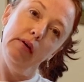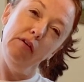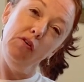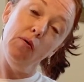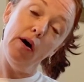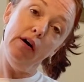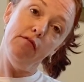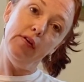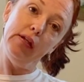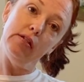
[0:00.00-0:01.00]
If you are
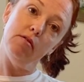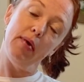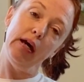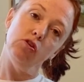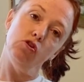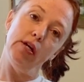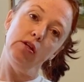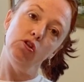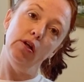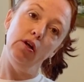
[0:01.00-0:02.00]
feeling some extra
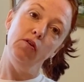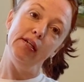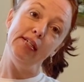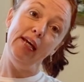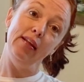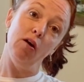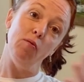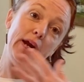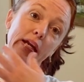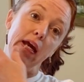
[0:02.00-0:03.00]
tension there, you can take that
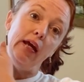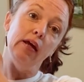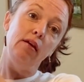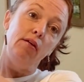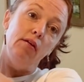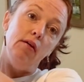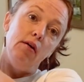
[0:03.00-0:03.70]
right hand